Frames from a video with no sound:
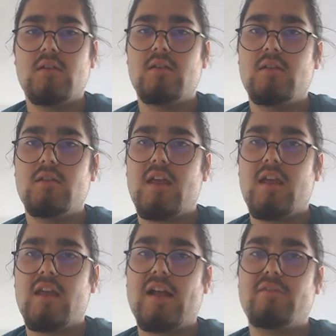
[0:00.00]
Take
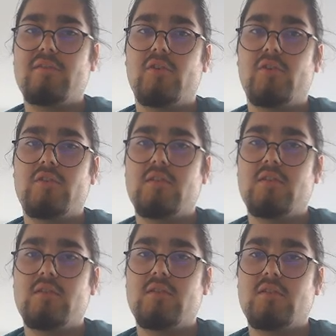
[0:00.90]
back first,
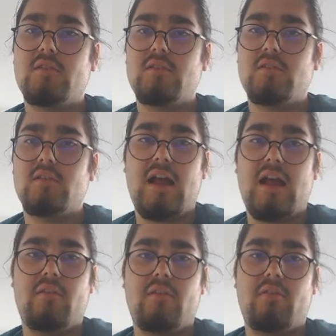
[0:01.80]
and
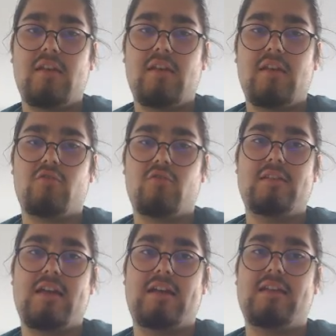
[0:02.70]
then try and attack
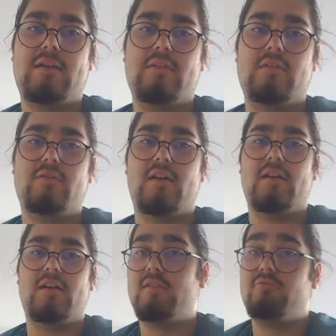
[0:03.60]
down these files.
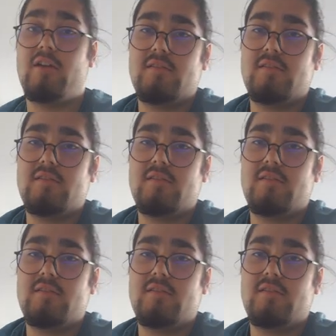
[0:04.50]
Crazy.